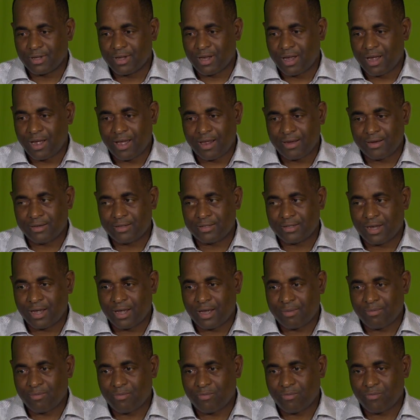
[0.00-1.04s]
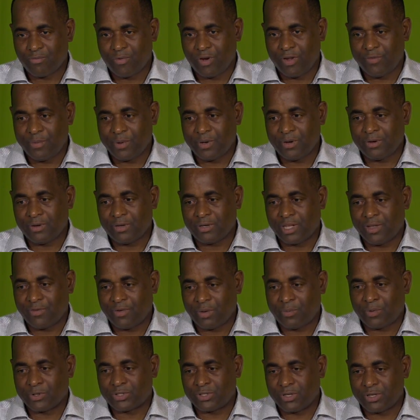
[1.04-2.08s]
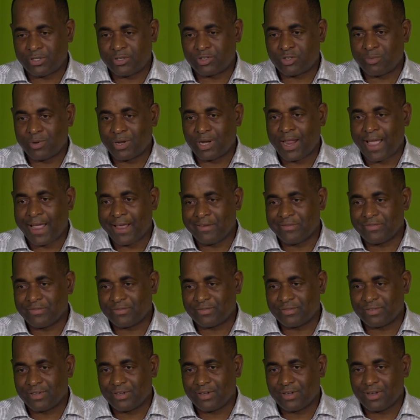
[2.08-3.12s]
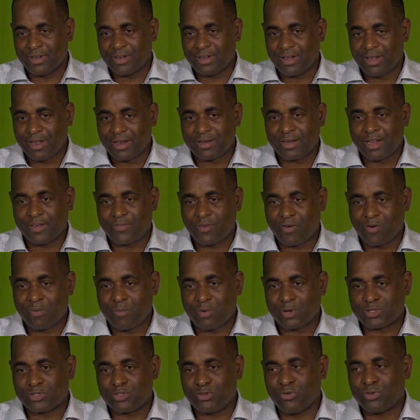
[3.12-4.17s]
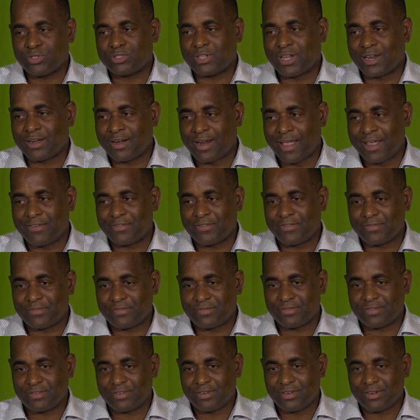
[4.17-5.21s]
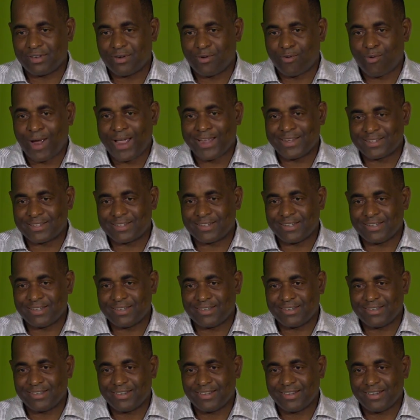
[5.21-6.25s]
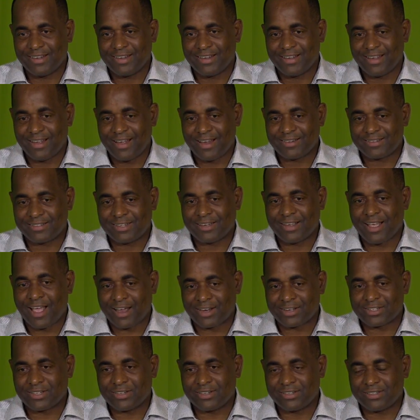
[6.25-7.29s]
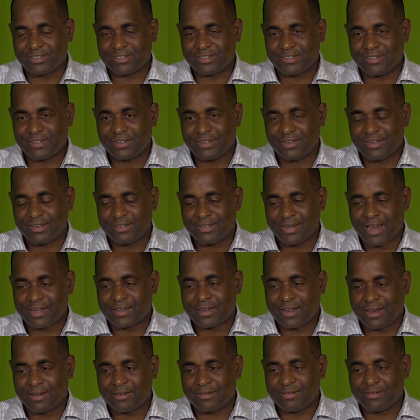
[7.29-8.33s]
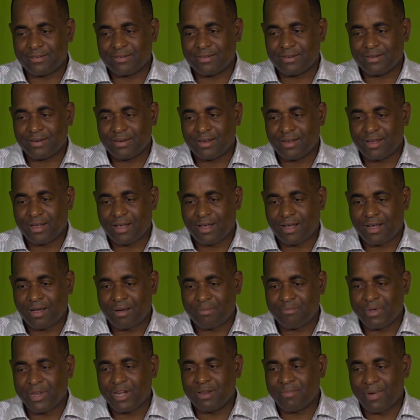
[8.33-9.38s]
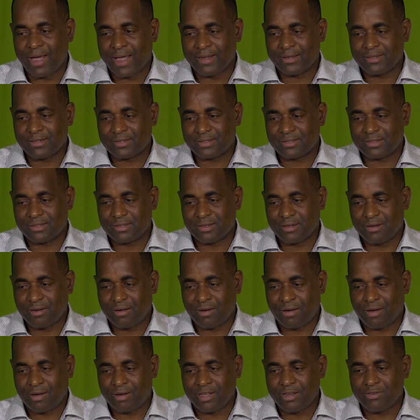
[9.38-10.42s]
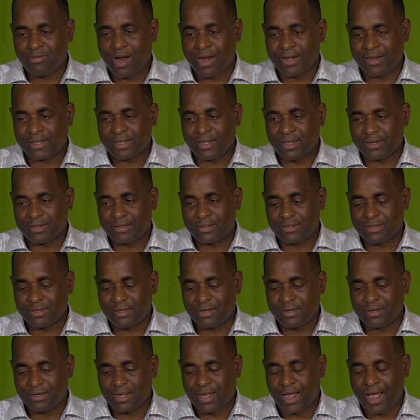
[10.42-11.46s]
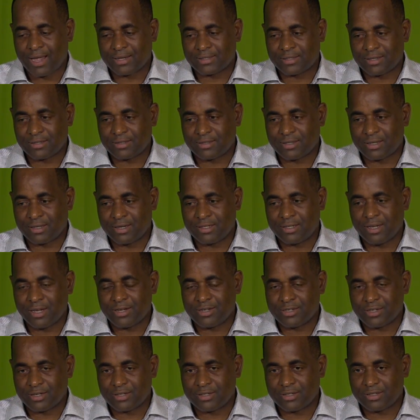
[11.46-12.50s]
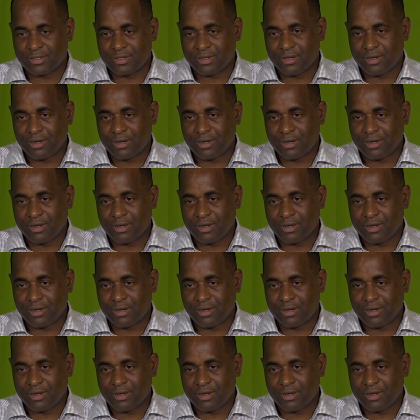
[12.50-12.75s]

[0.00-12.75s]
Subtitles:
And we've been given an opportunity to be alive, and therefore we must use that life wisely and take actions that can minimize or eradicate the hazards and the dangers